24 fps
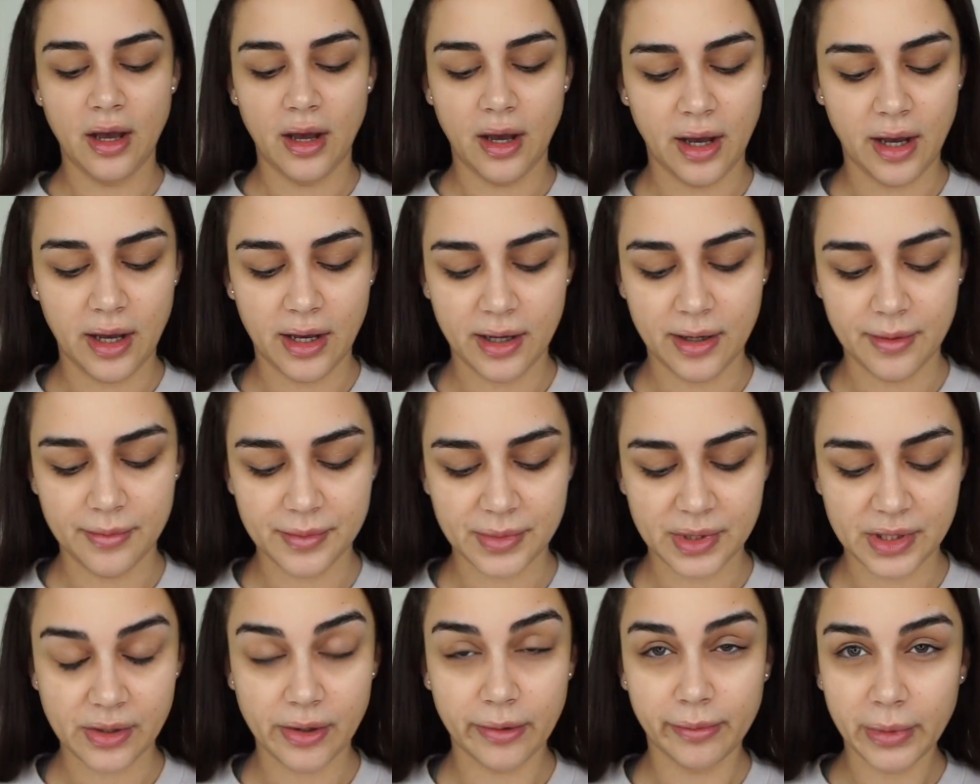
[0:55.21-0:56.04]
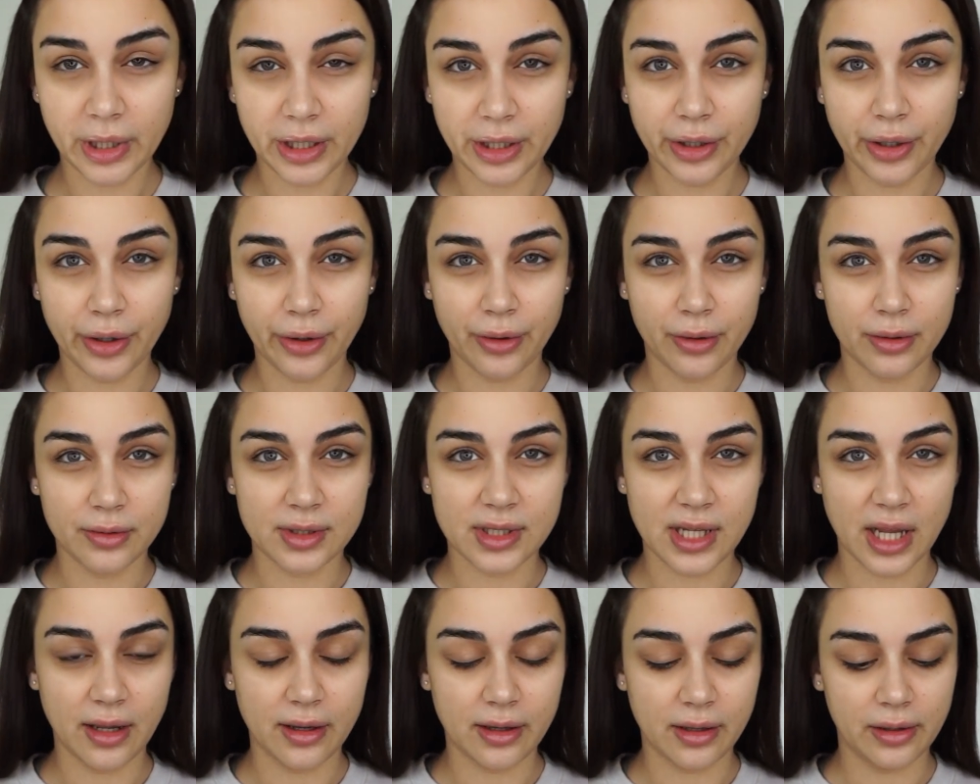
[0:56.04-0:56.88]
So I'm gonna go
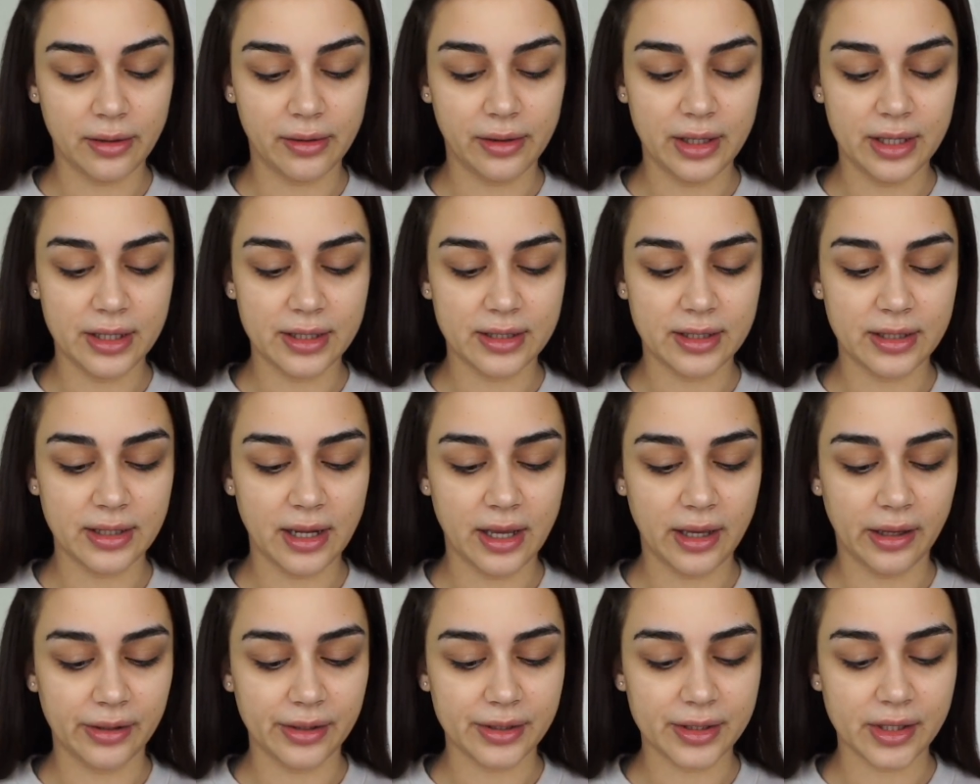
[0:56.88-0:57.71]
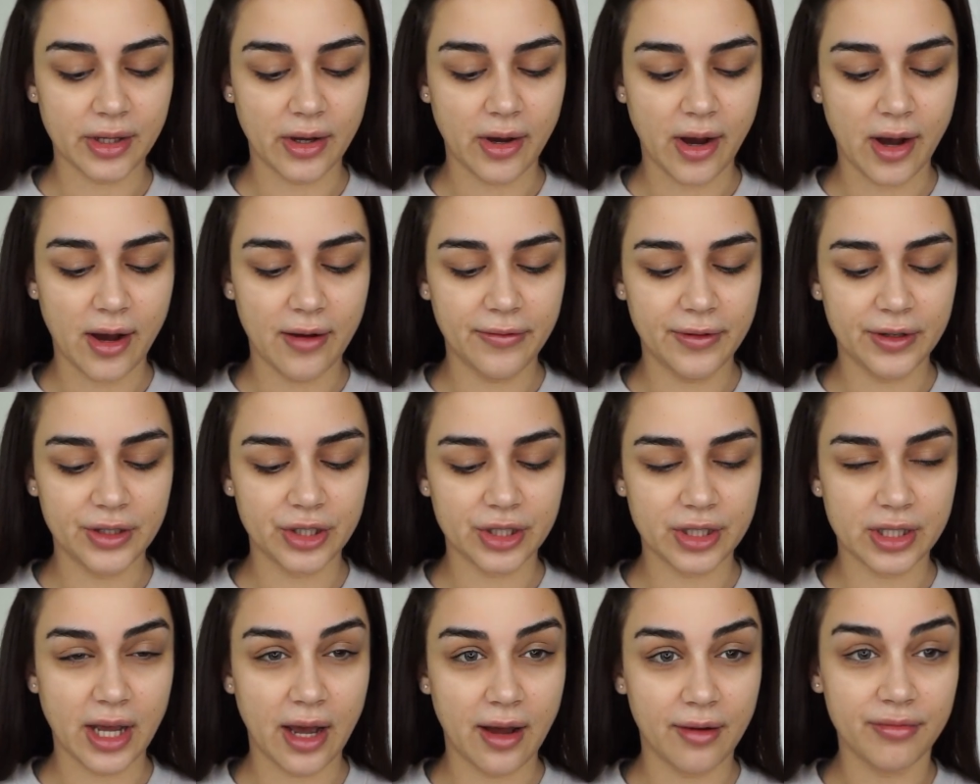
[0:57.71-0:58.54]
and take these nails off and
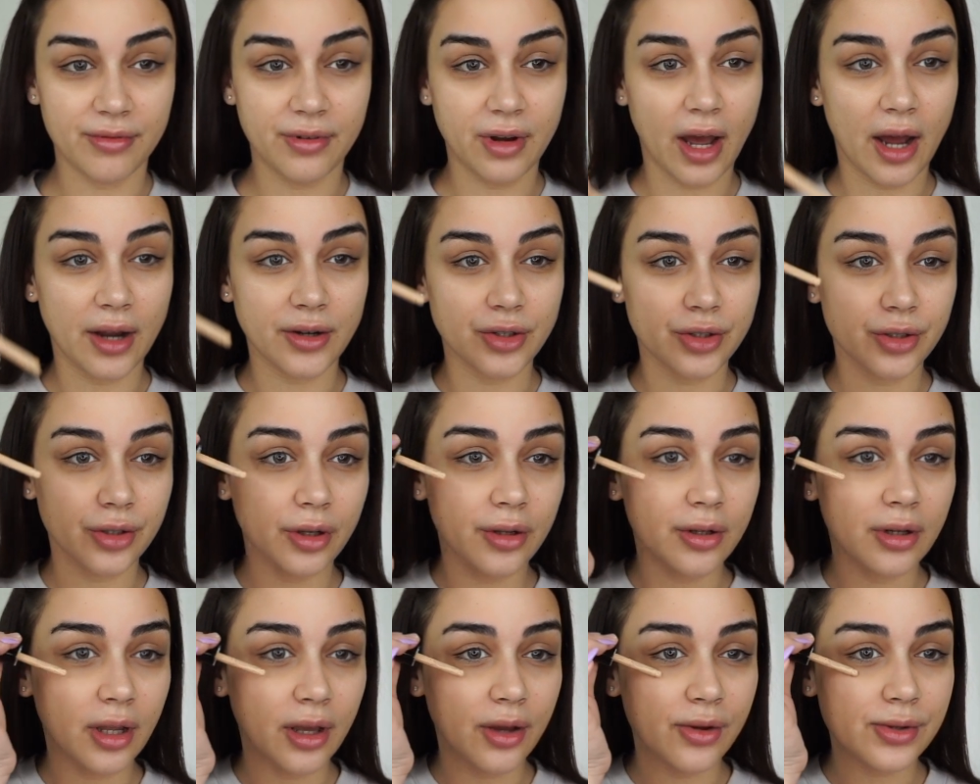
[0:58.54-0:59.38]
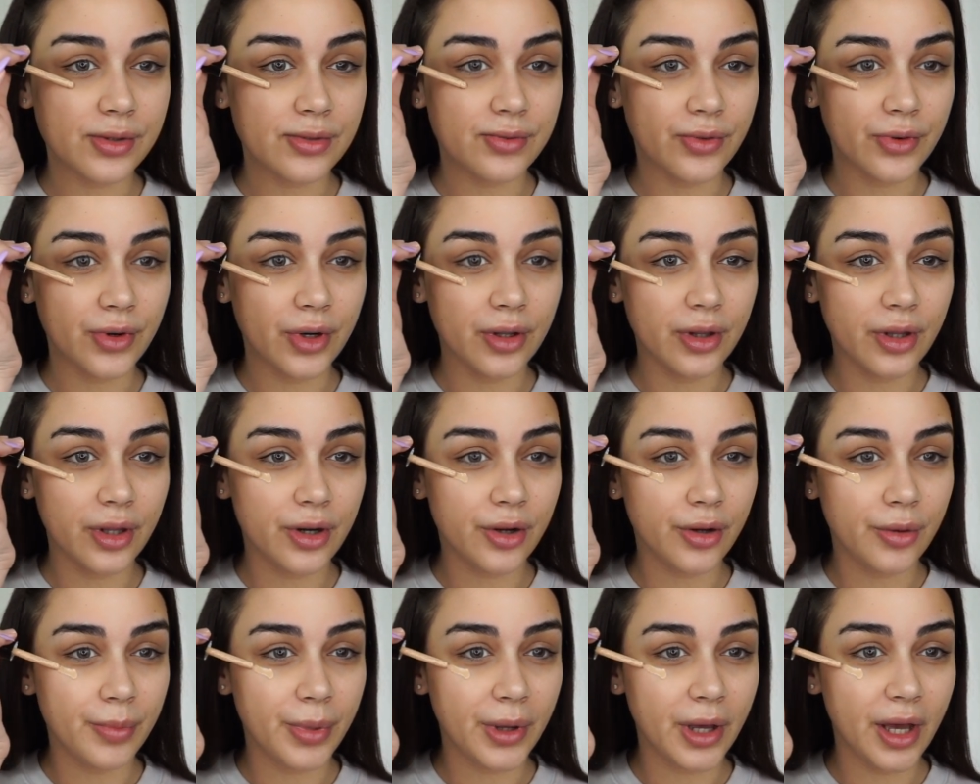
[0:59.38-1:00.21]
just have natural nails for a
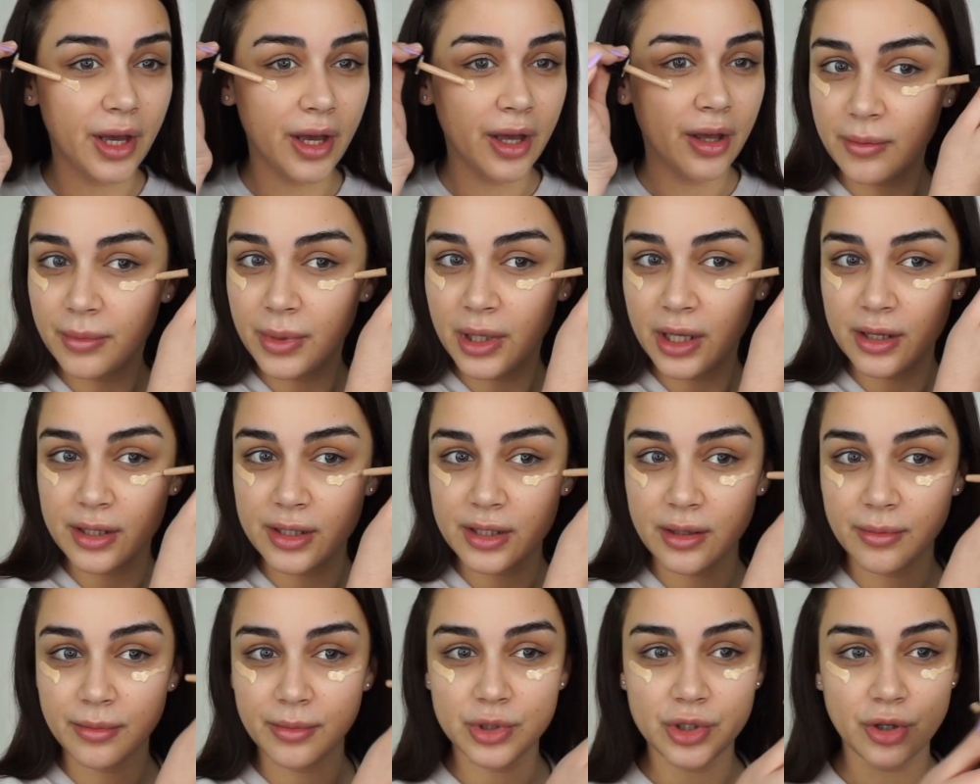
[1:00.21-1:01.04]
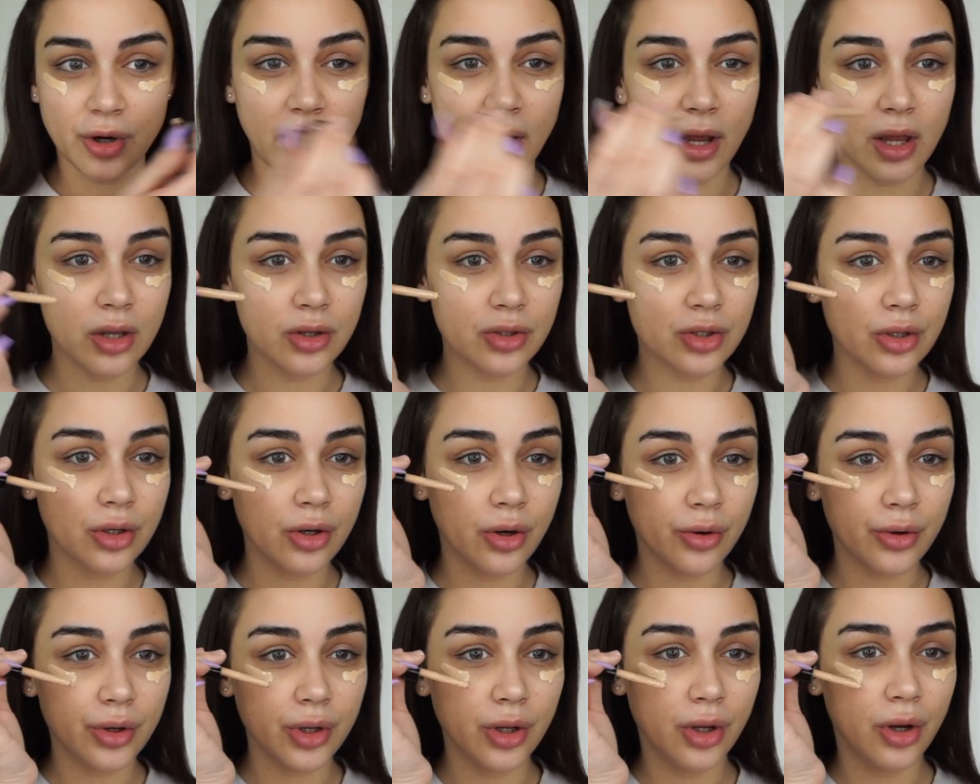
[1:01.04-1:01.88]
little bit because I'm trying to
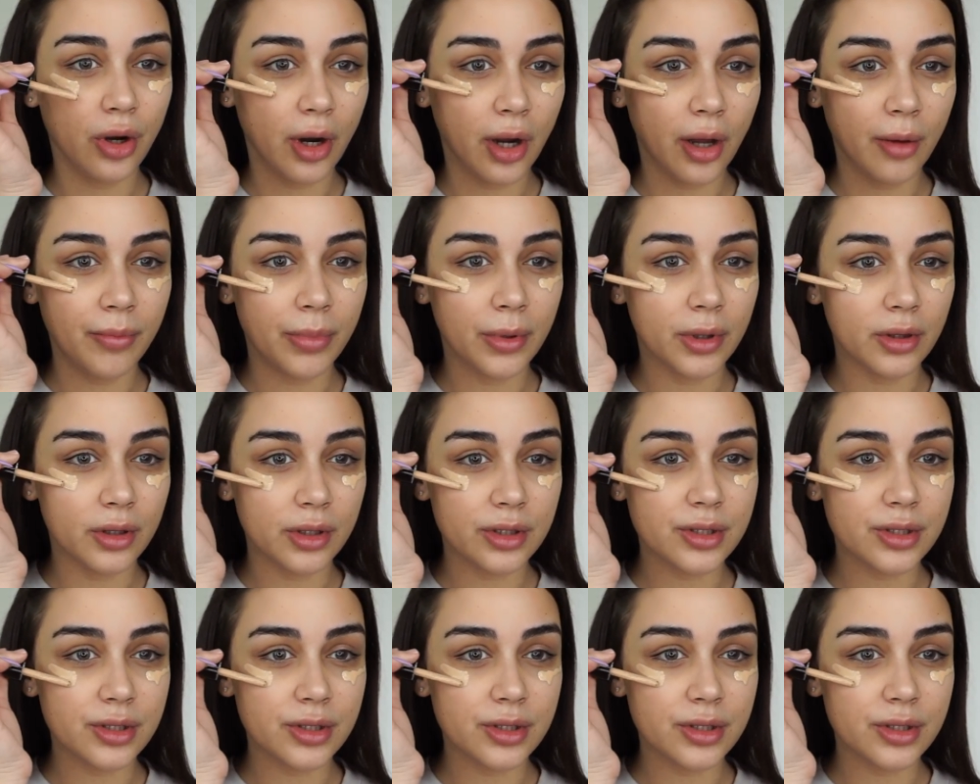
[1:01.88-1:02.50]
go to Europe in the